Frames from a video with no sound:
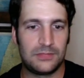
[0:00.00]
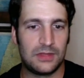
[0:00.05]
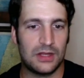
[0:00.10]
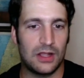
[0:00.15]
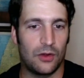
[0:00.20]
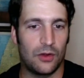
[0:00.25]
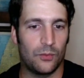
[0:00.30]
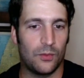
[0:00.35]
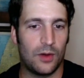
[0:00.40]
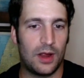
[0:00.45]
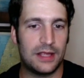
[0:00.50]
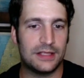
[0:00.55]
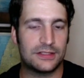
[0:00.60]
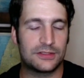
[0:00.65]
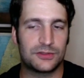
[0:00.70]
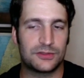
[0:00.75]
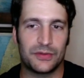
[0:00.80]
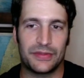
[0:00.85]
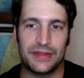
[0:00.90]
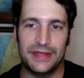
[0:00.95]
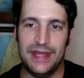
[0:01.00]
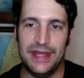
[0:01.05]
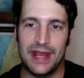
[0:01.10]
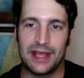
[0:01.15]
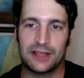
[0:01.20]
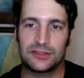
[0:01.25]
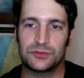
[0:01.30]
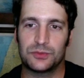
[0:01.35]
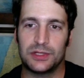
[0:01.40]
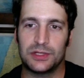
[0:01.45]
All right, so the
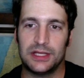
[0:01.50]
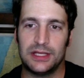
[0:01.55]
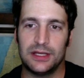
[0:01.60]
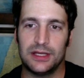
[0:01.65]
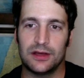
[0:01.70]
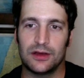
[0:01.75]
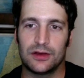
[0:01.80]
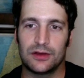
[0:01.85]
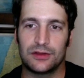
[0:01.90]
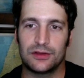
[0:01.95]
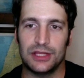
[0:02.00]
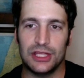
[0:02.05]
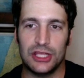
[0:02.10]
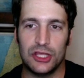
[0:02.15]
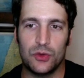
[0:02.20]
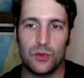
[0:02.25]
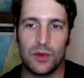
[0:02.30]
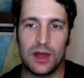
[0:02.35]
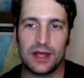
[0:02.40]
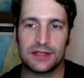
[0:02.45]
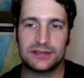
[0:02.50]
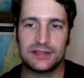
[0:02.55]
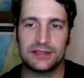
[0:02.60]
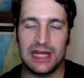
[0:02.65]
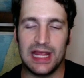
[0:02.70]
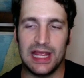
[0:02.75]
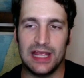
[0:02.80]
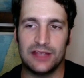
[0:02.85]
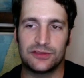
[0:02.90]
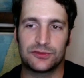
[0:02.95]
next one here, the U.S.
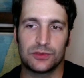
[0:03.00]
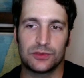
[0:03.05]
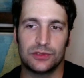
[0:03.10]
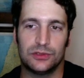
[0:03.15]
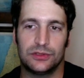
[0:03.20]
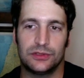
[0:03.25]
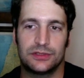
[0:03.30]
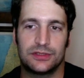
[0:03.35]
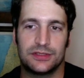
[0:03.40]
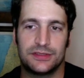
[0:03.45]
and Israel to